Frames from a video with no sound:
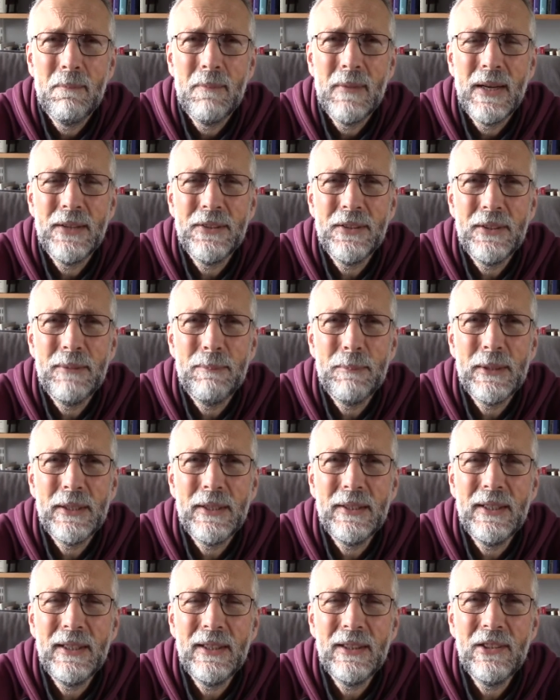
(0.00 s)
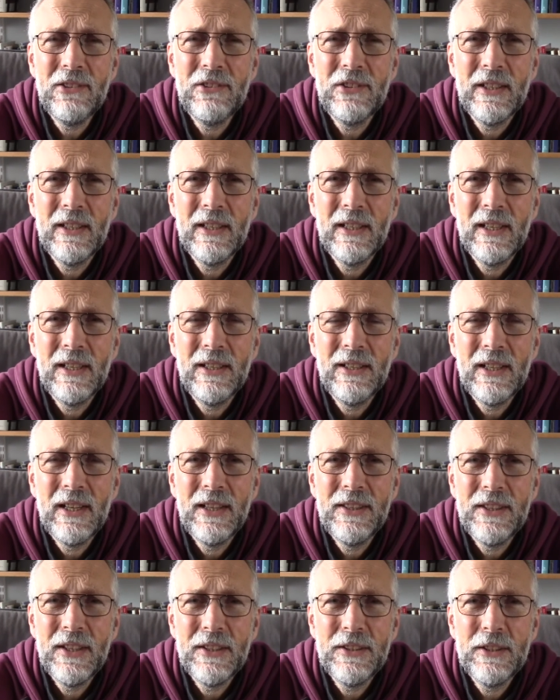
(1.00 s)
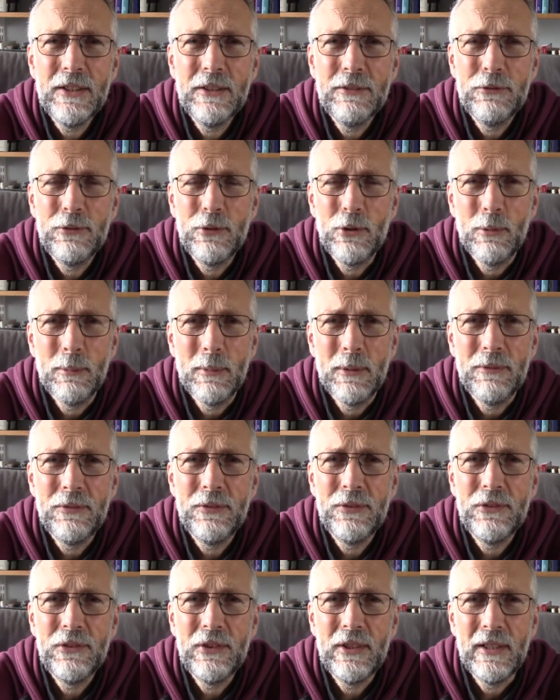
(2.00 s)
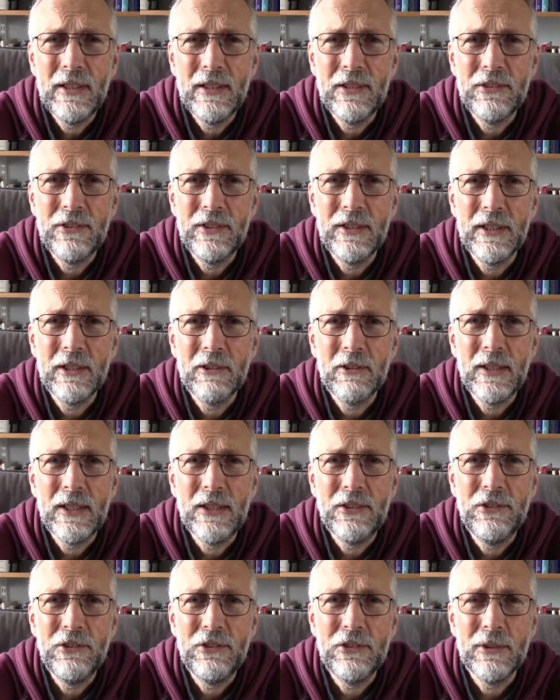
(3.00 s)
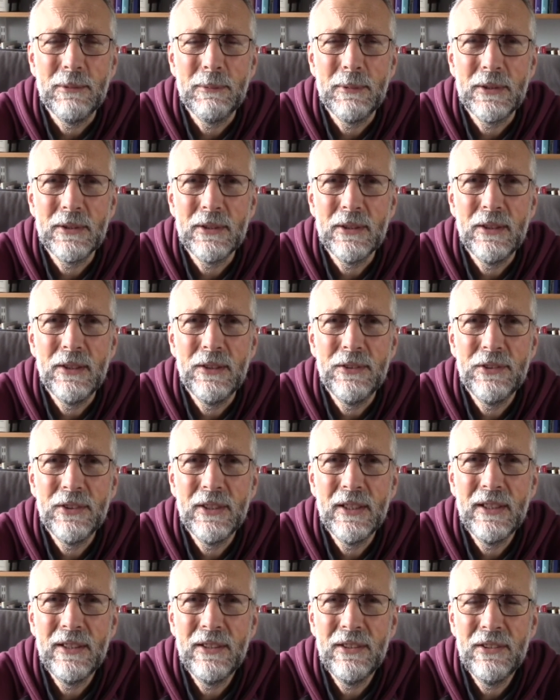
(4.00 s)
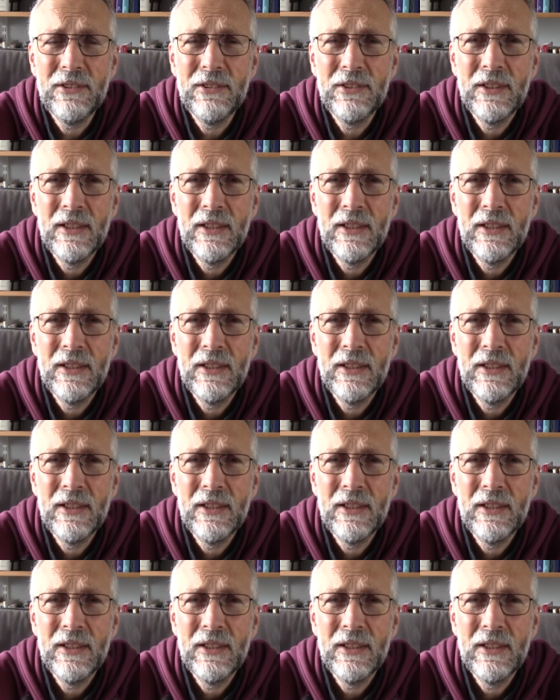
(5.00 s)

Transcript: But I think there's another form of tears in our relationship with God, and